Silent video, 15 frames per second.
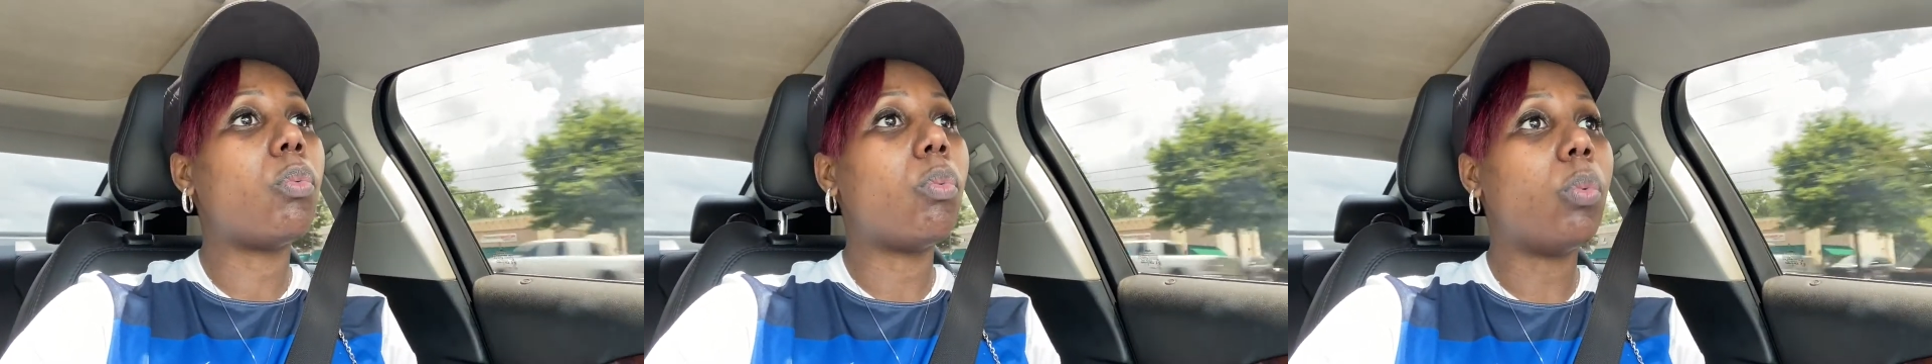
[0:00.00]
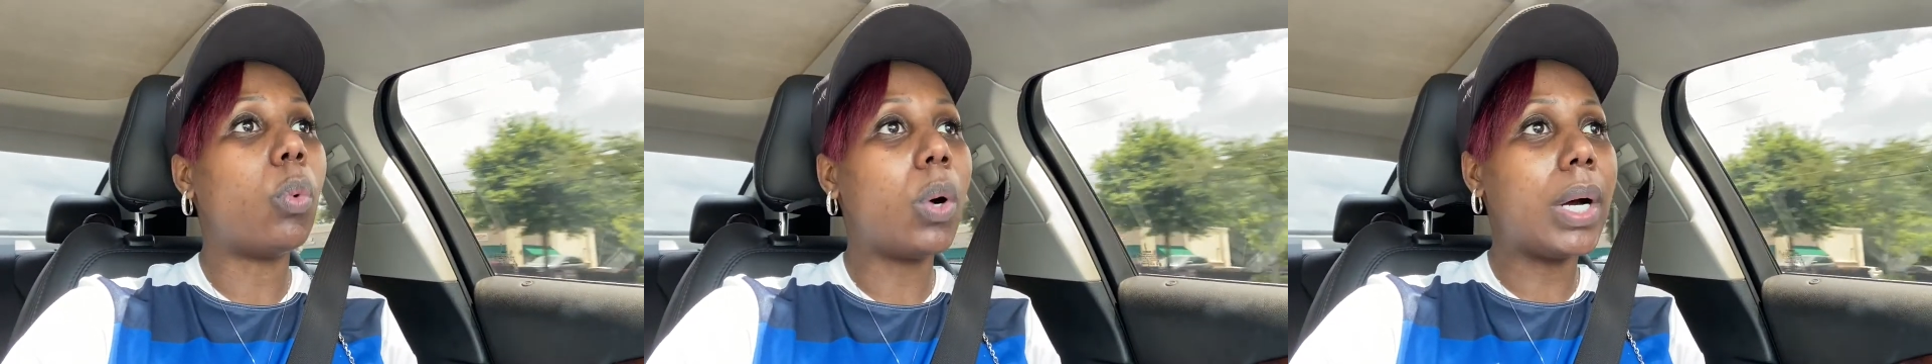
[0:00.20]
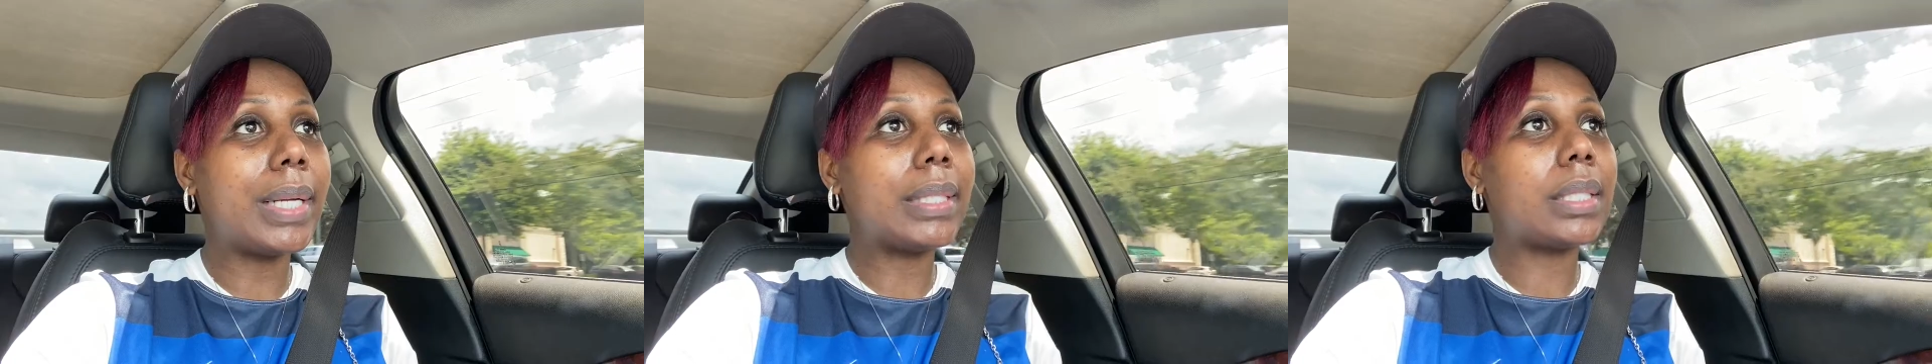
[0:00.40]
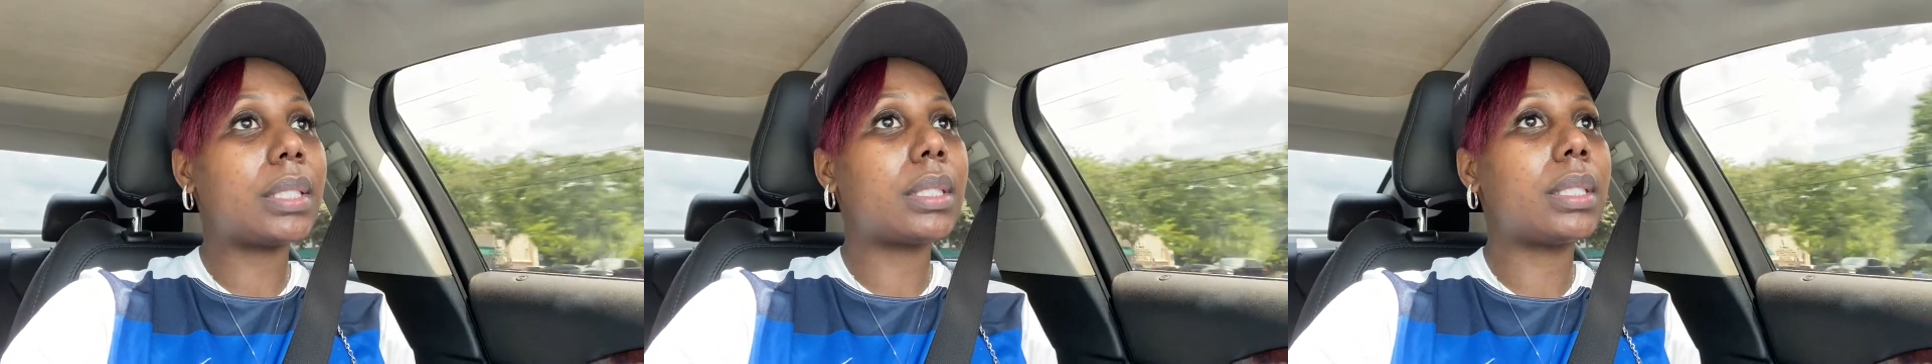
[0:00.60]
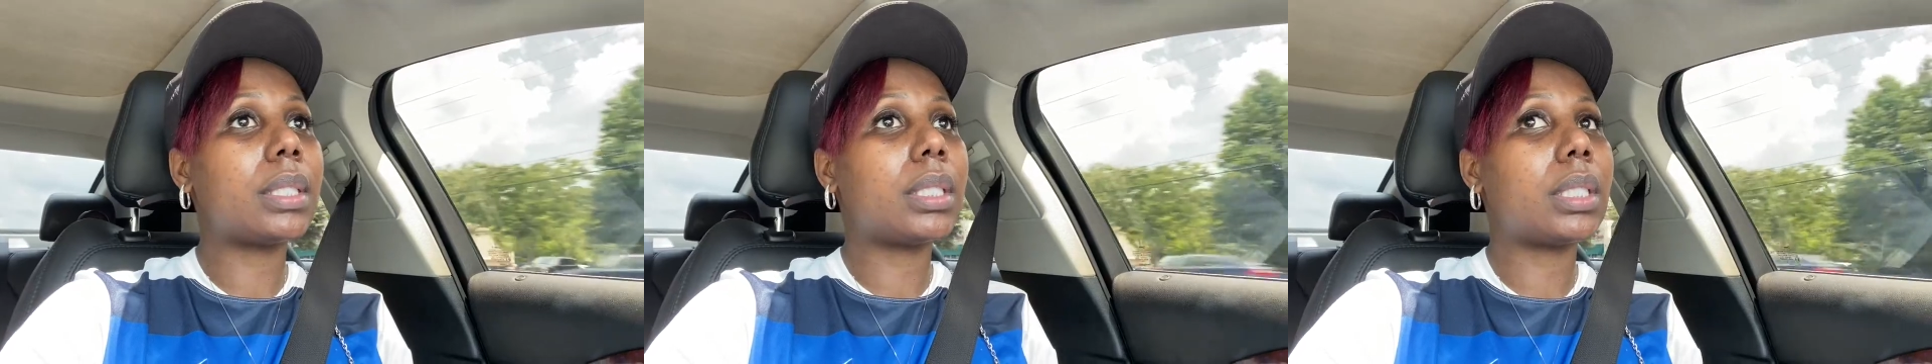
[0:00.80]

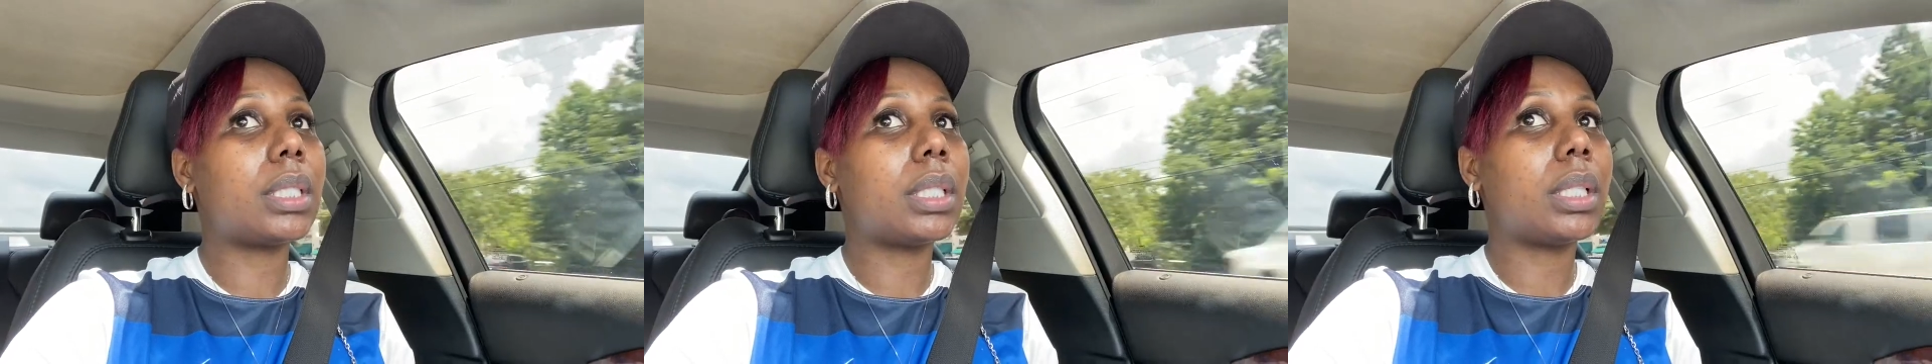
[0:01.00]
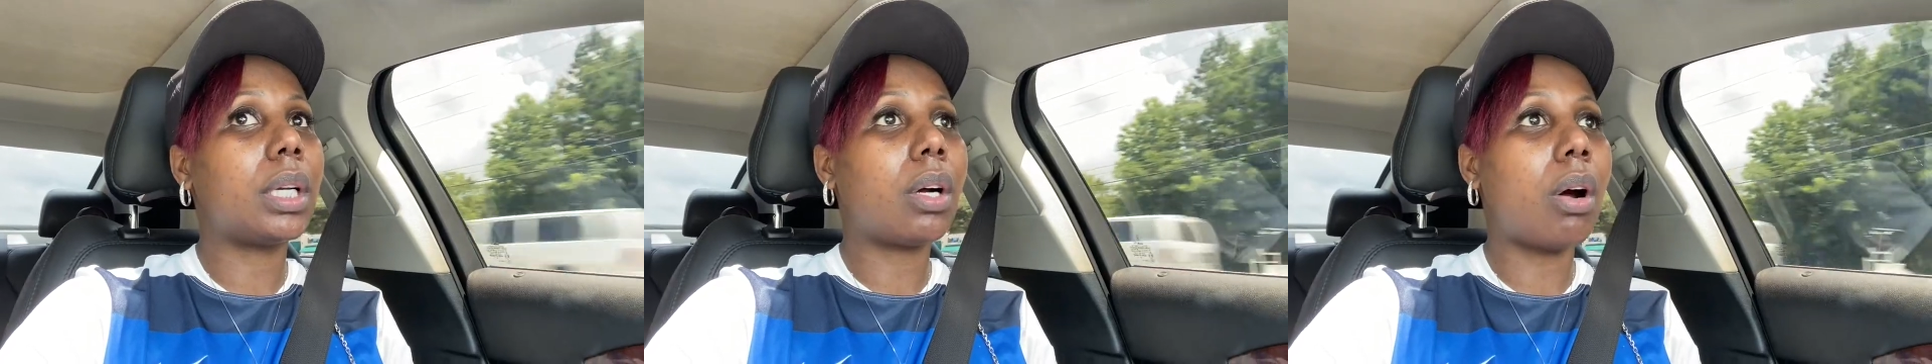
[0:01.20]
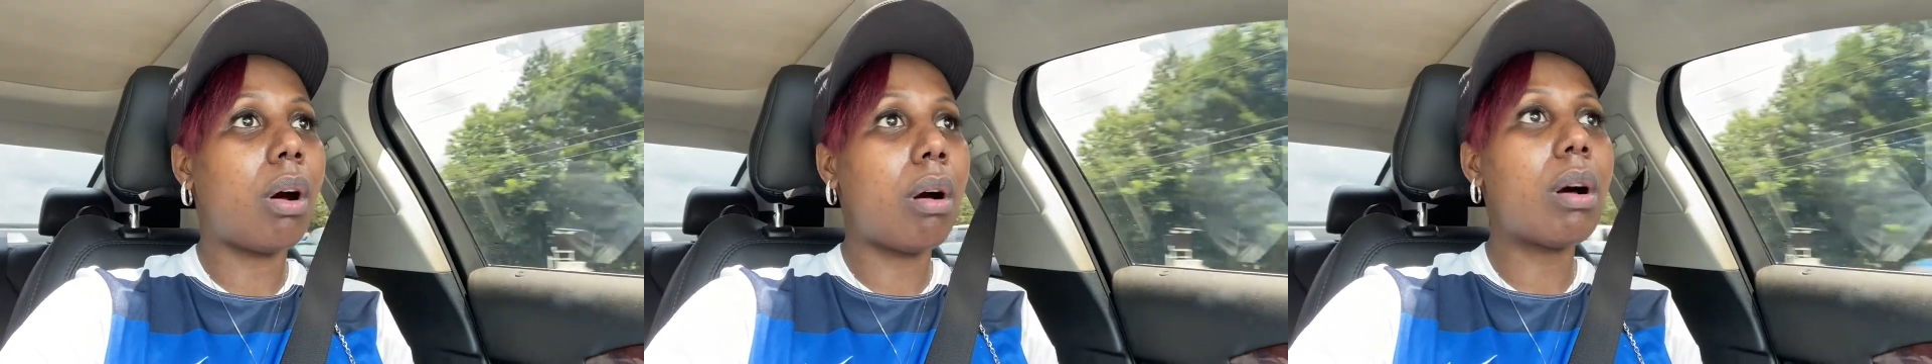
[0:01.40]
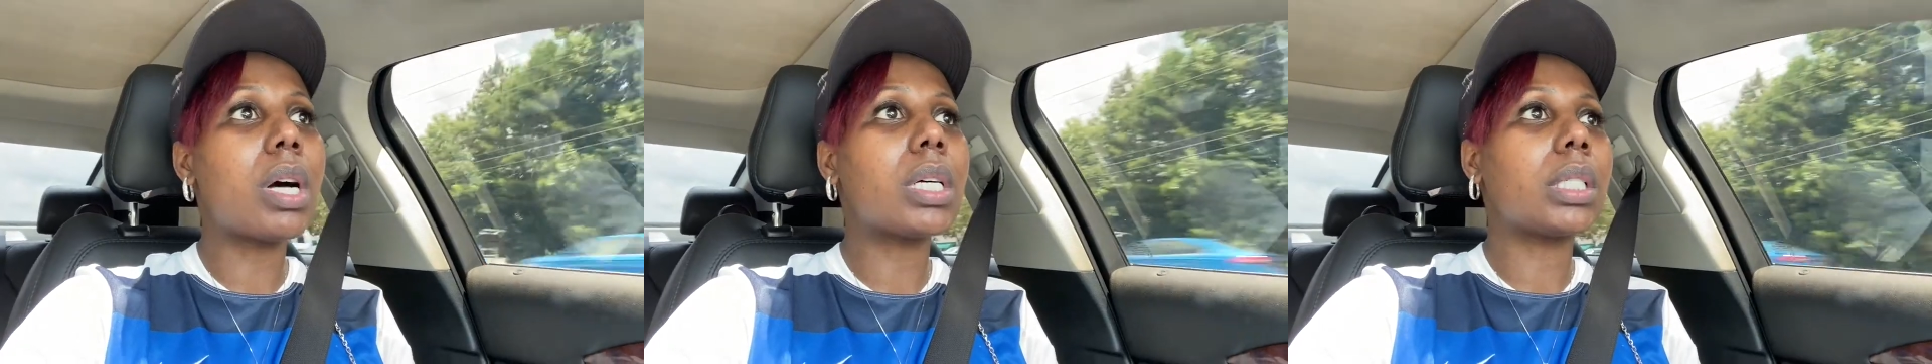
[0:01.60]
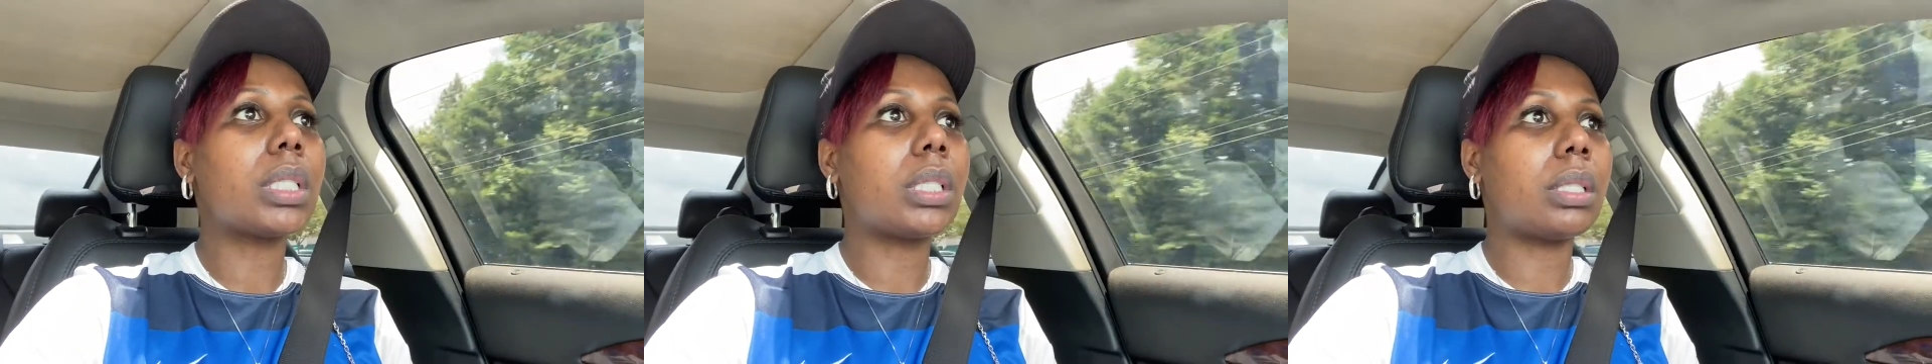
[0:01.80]
what the
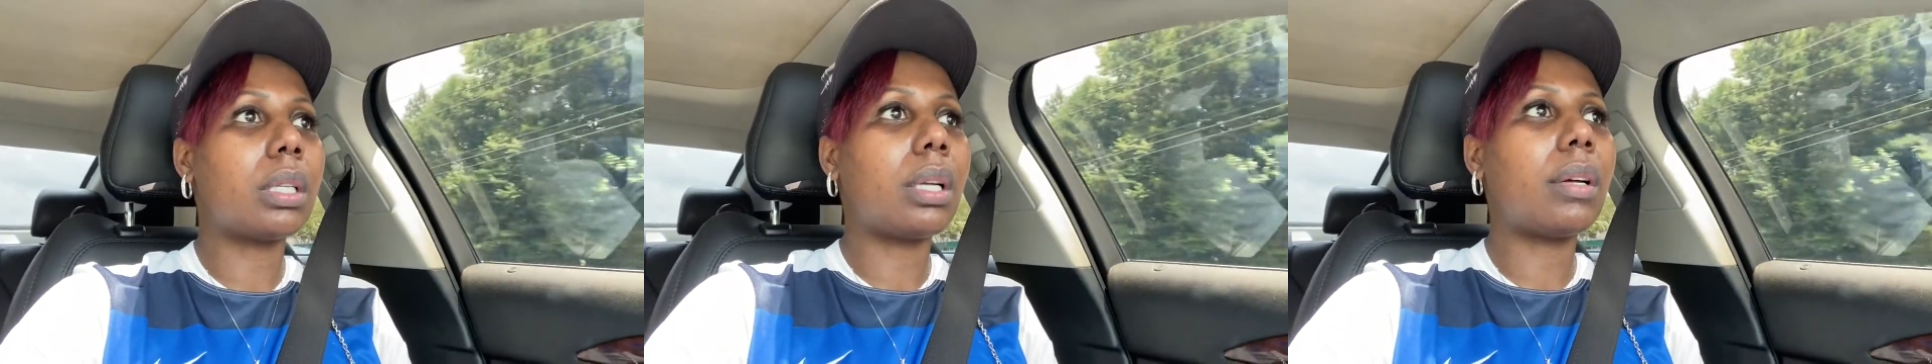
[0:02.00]
cause